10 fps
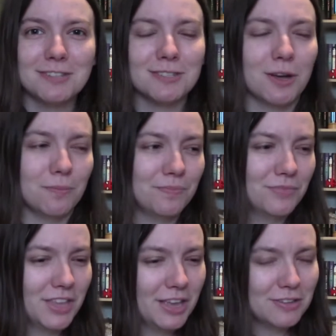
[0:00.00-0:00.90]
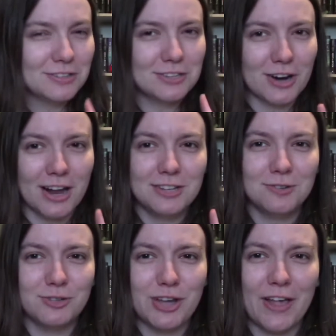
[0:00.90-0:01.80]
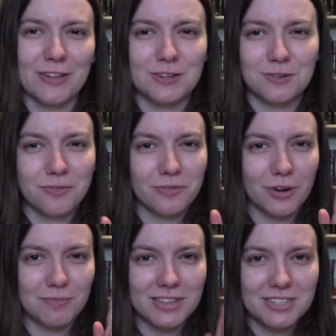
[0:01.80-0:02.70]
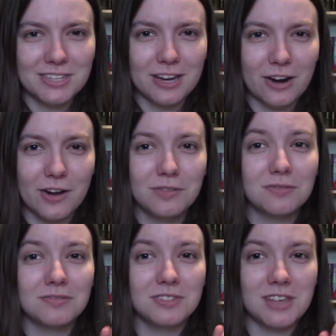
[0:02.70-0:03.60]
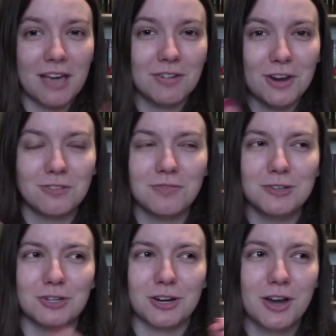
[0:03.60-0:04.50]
So, trying to do a challenge from this year to every year in the future,